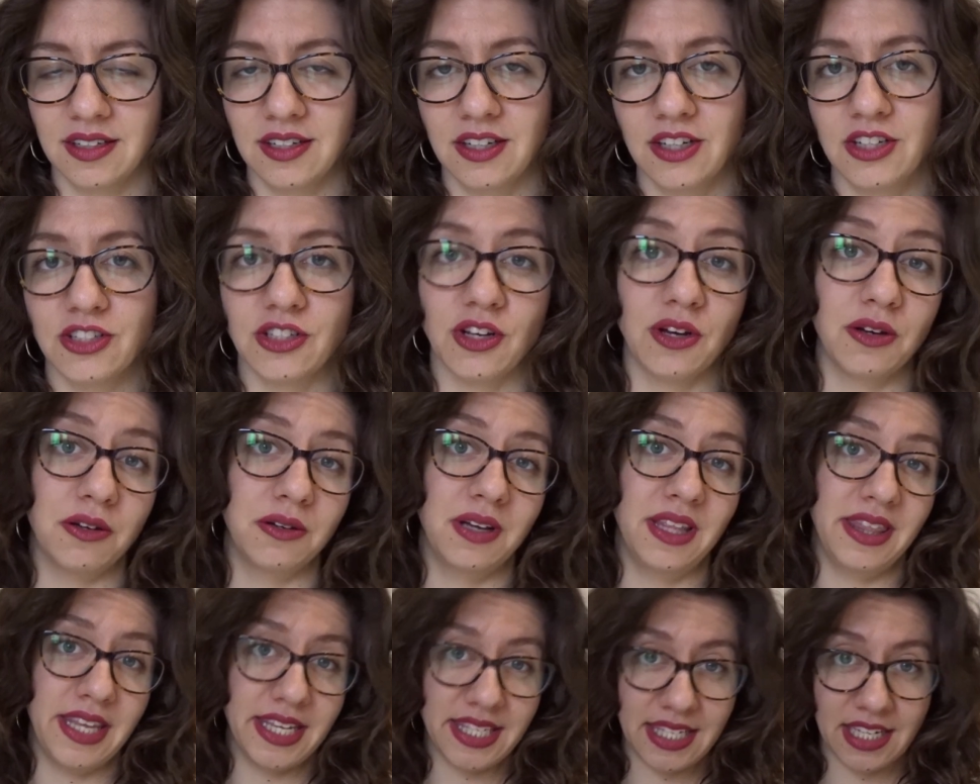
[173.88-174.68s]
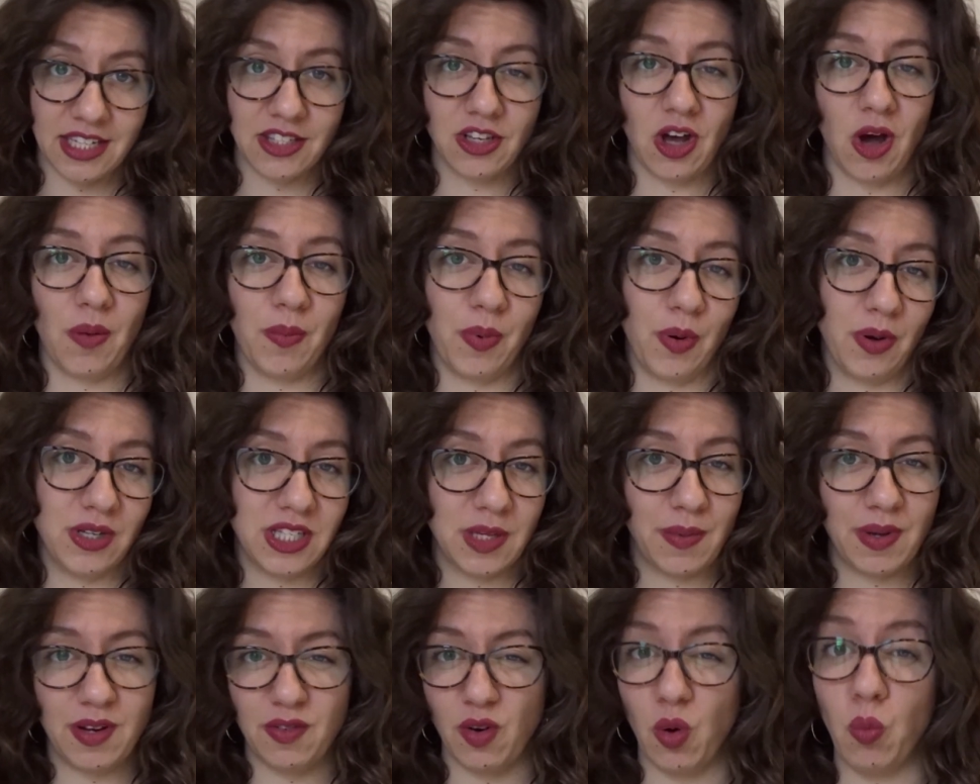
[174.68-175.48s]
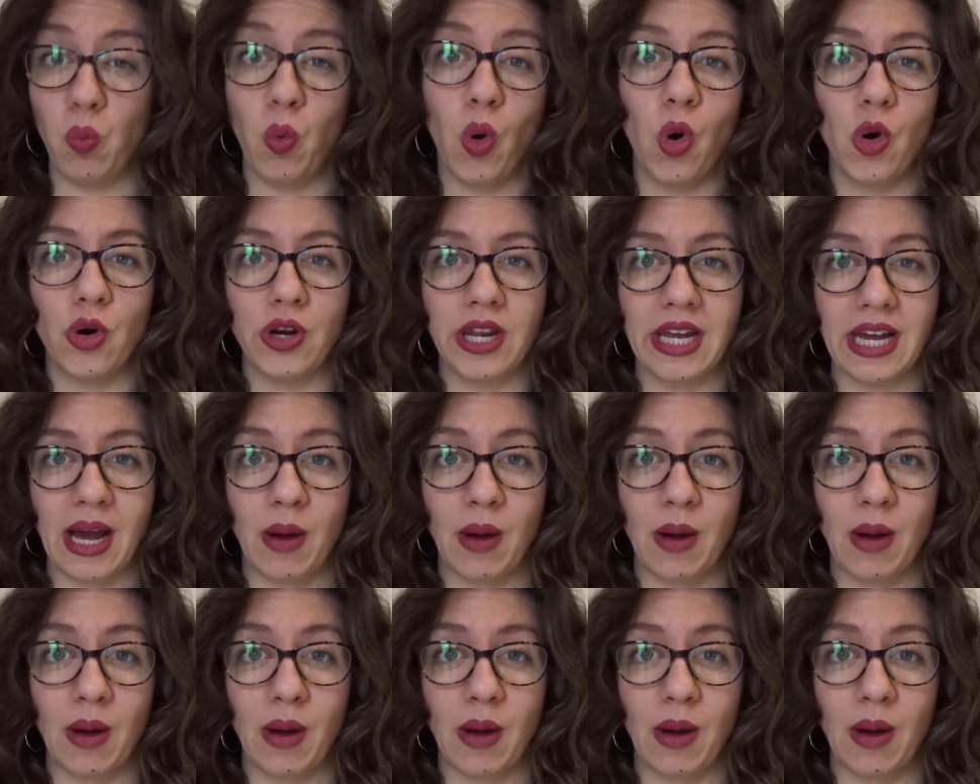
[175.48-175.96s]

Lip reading: So in this example, it's a bit of a warning.